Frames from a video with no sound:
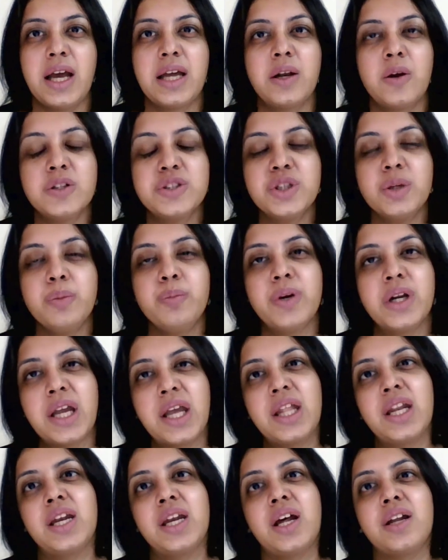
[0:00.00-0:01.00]
also
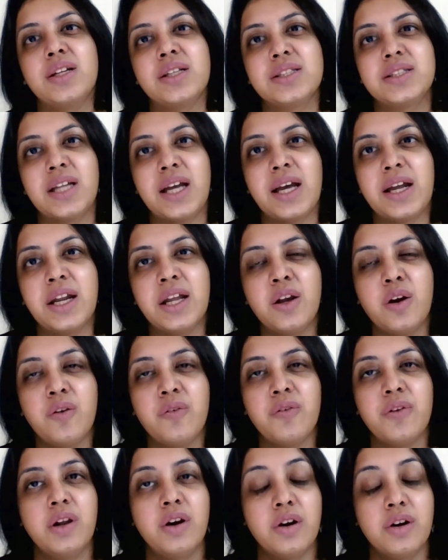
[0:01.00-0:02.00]
bring in an understanding
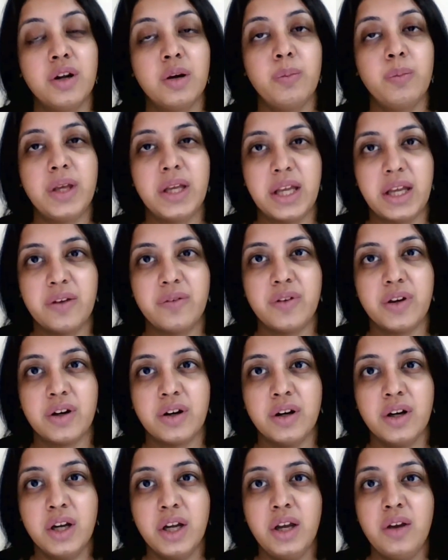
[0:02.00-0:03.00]
of learner
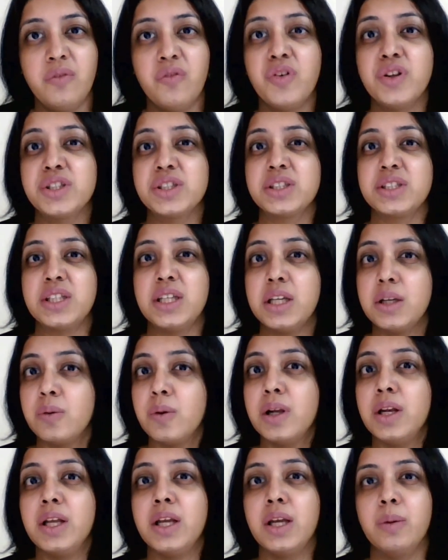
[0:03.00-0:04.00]
behavior, which is
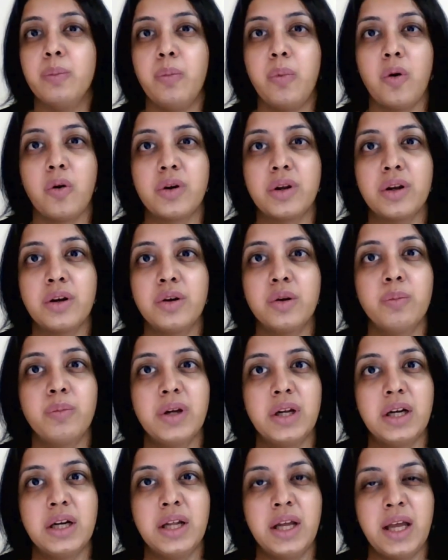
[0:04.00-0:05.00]
equally important to
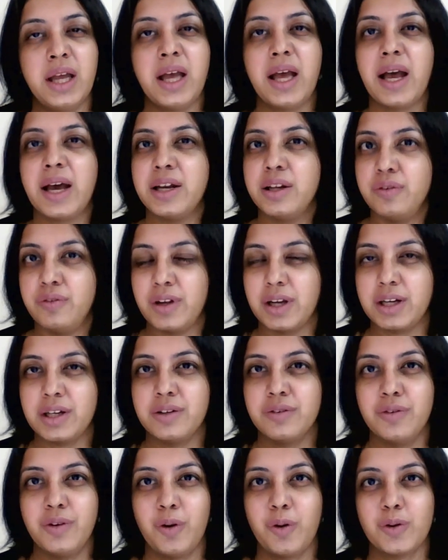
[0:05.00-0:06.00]
build an
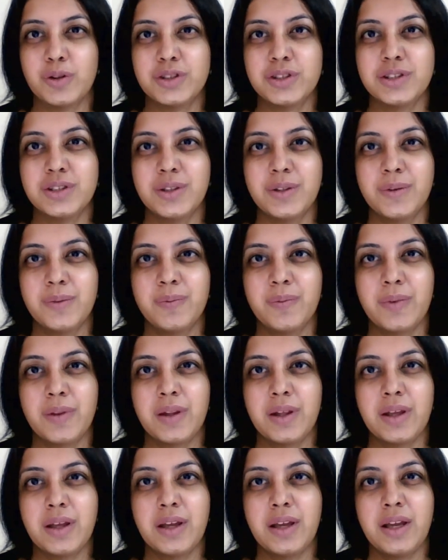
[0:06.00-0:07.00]
effective course.
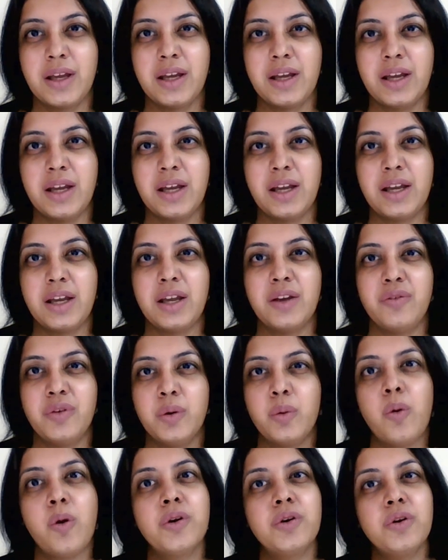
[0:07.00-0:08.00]
If
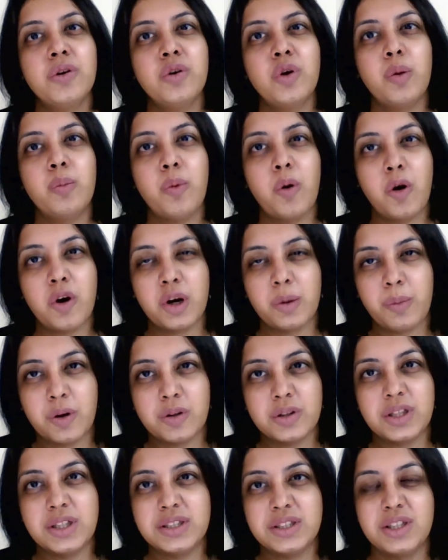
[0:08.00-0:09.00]
you want to know more
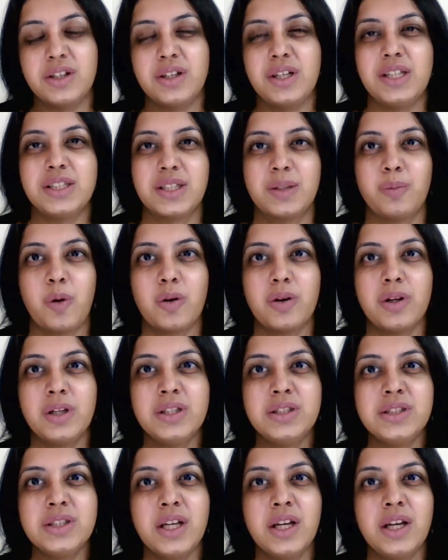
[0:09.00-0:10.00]
about these theories and
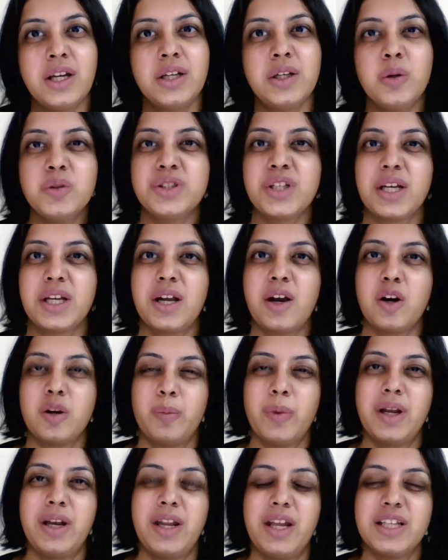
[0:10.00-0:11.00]
models, do check
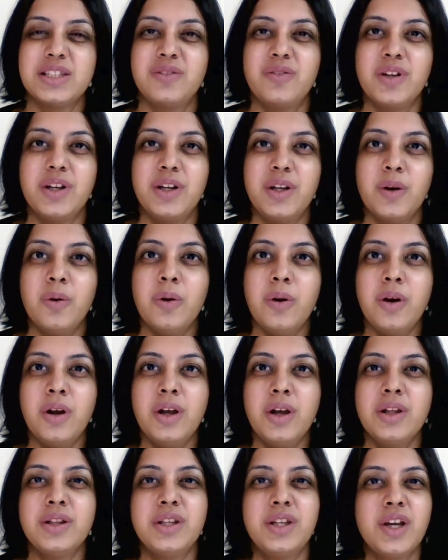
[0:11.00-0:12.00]
out my next video,
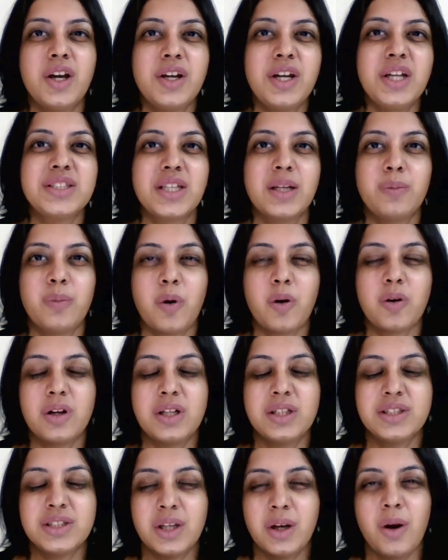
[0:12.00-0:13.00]
Theories and
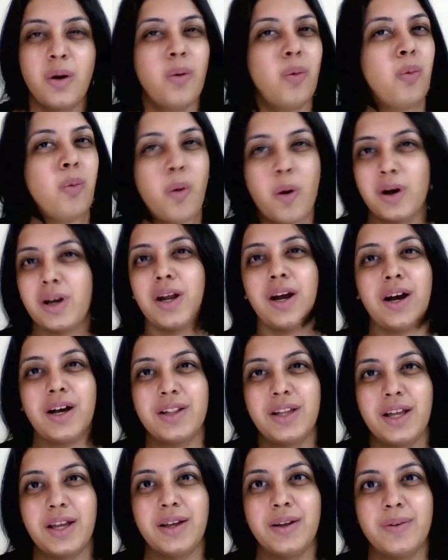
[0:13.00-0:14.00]
Models, What Are
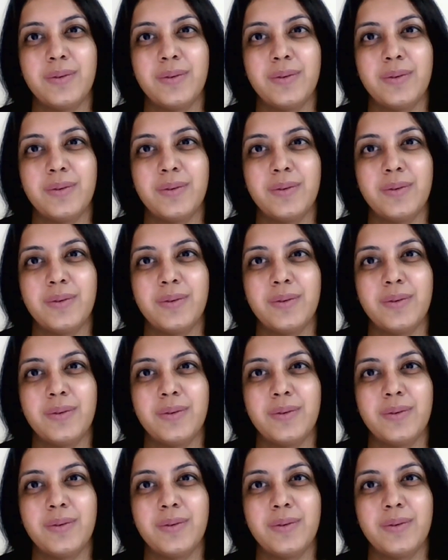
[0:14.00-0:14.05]
They?